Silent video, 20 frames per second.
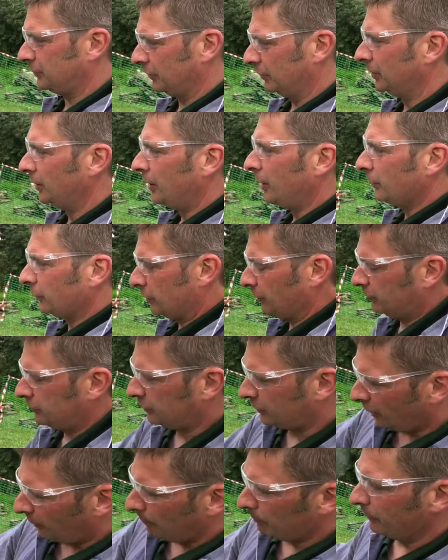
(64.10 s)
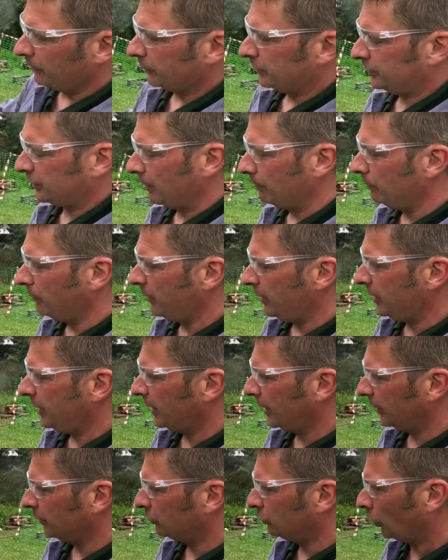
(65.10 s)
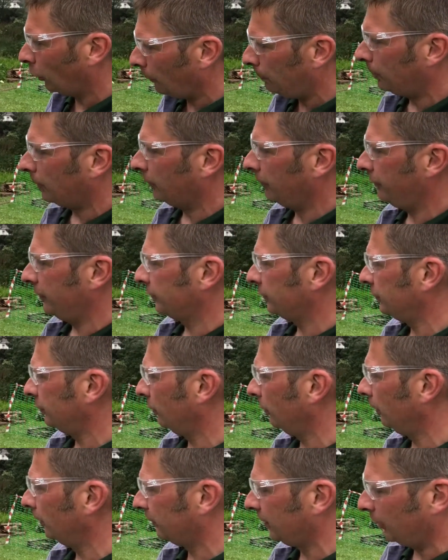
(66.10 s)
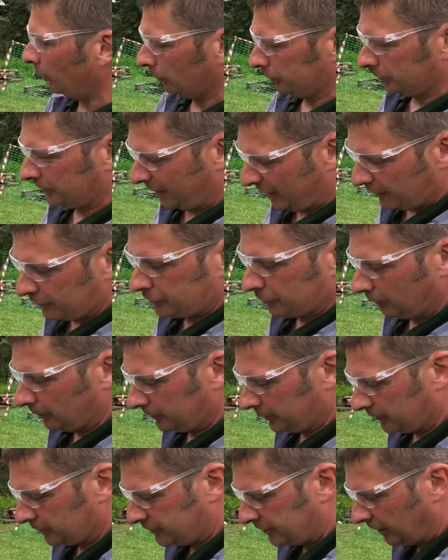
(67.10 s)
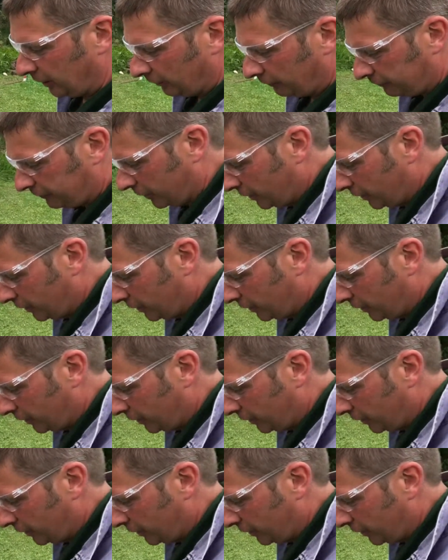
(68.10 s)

to skim the top off the salt and also to get the salt itself.